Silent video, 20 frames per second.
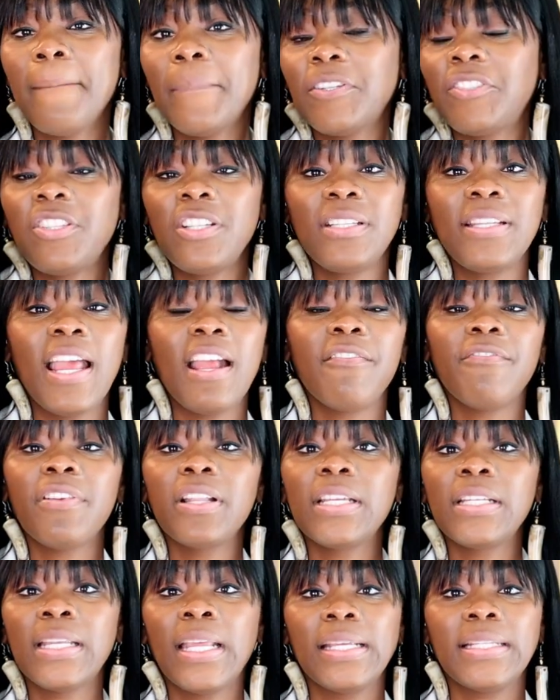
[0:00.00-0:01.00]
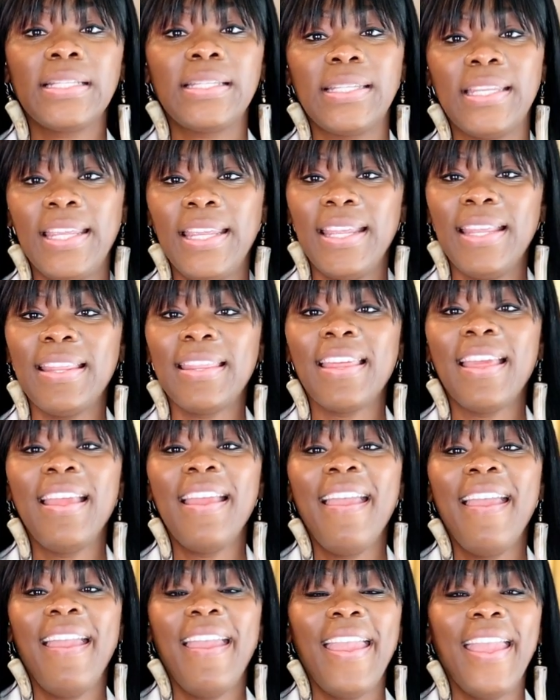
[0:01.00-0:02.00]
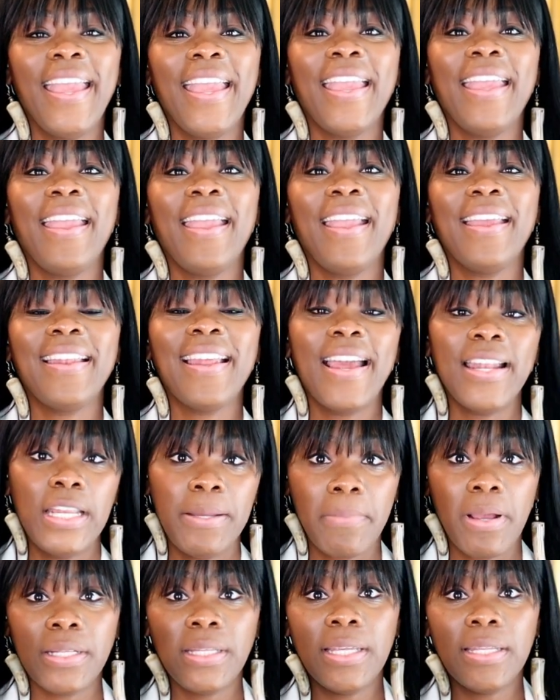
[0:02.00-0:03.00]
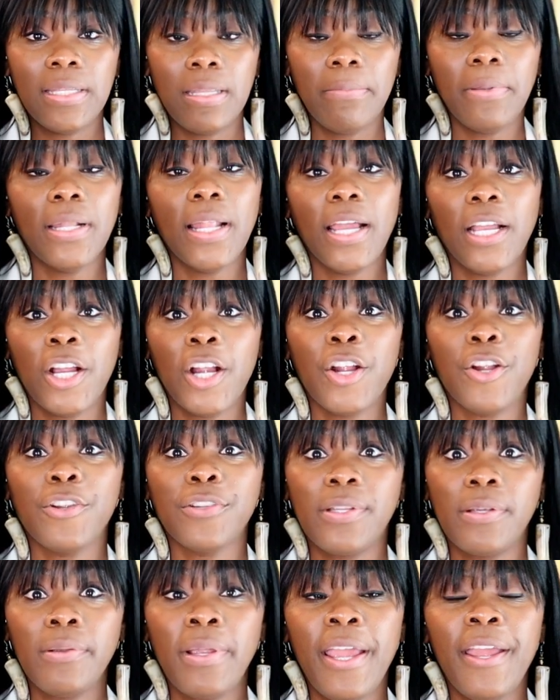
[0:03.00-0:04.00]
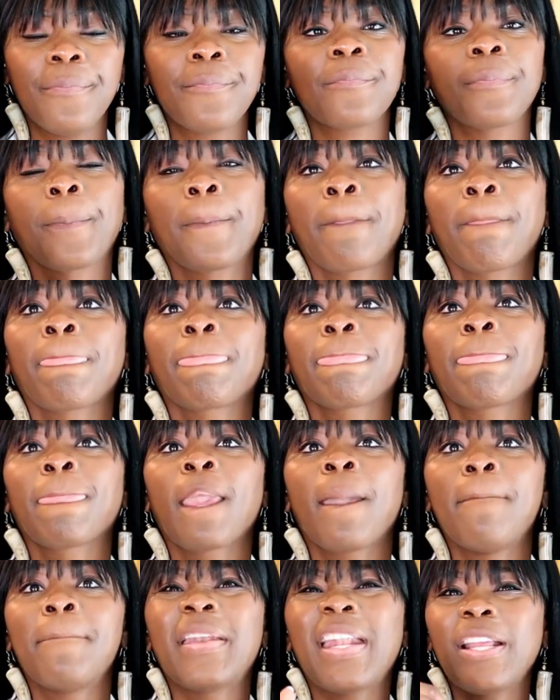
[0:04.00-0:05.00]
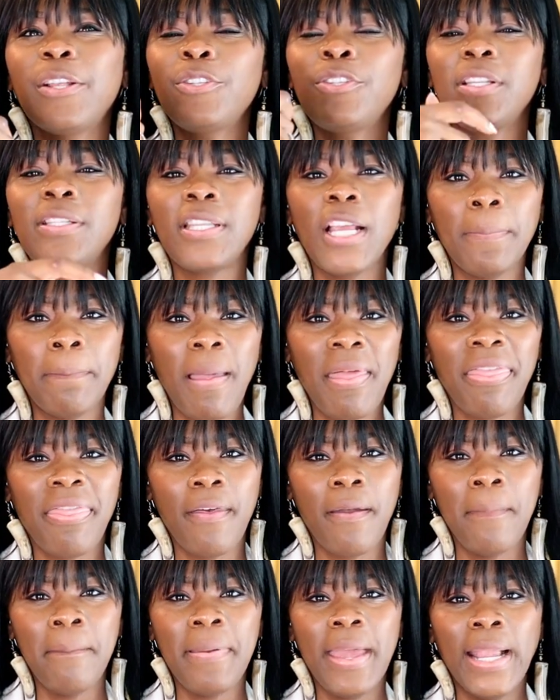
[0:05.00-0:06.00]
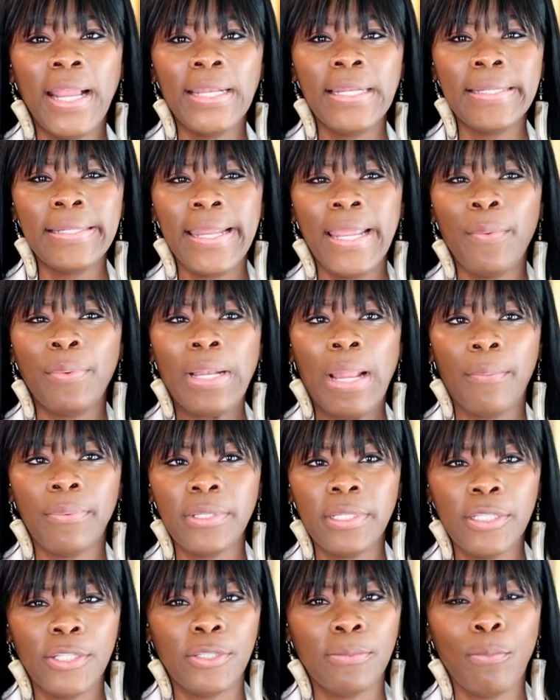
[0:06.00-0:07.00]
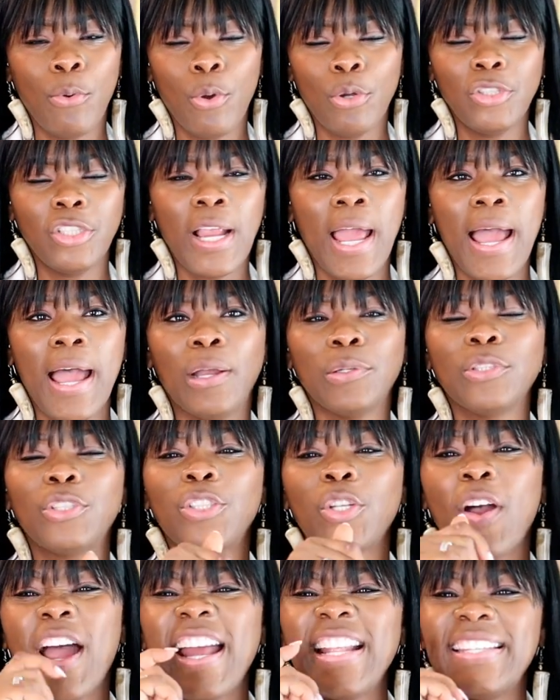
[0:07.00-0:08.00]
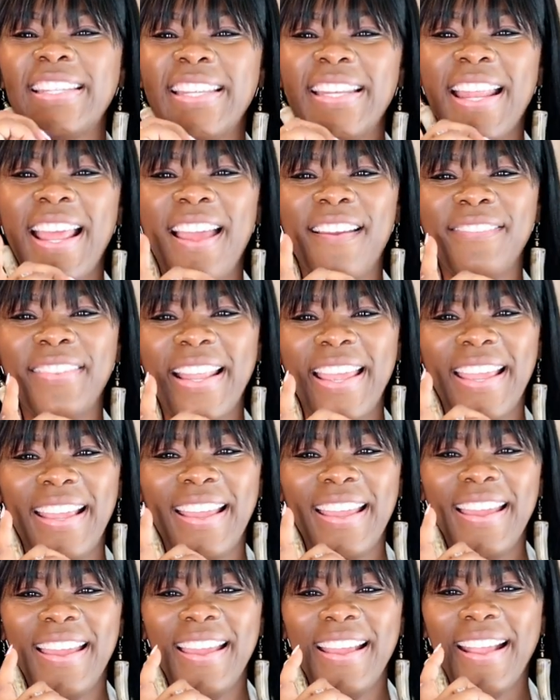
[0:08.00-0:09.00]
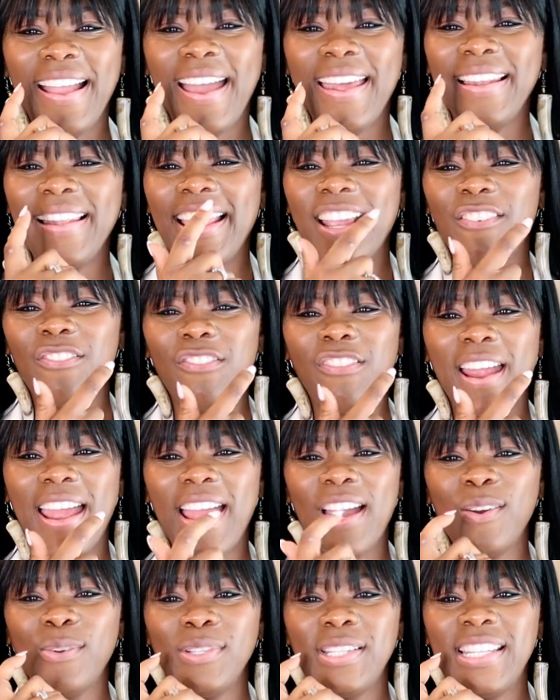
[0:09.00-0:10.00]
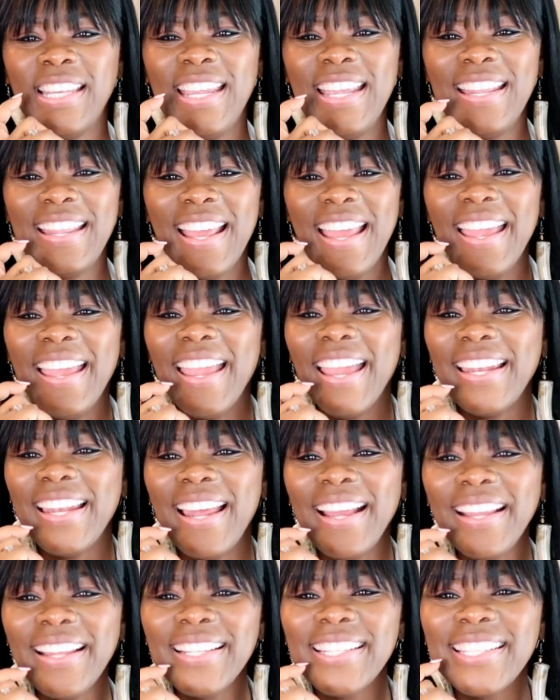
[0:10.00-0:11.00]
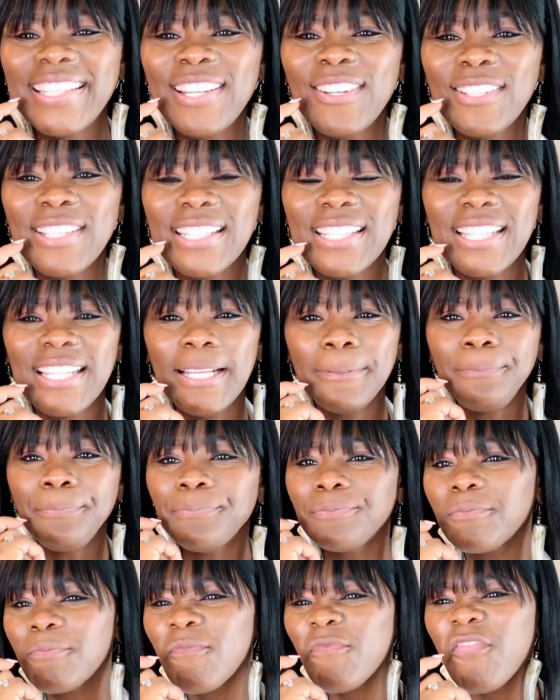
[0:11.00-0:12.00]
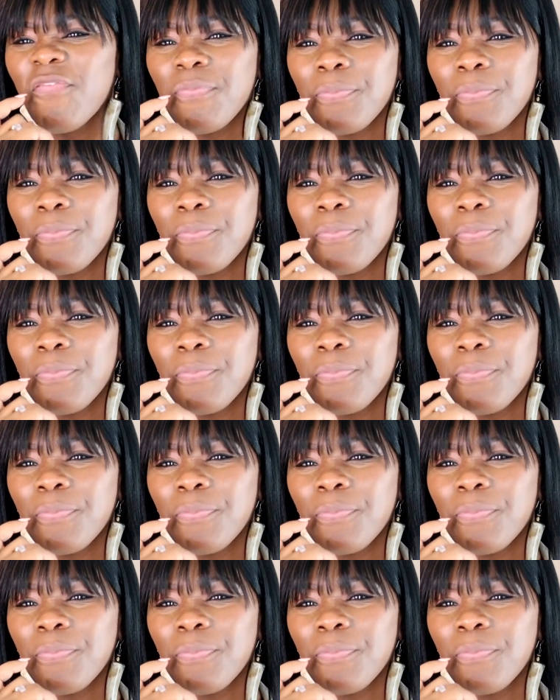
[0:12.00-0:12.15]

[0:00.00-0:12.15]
She just had really nice teeth, and I need my teeth to be like hers, okay? But I used to suck my thumb back in the day when I was a small child, so I did have like kind of like round teeth, and I can still see. Mm -hmm.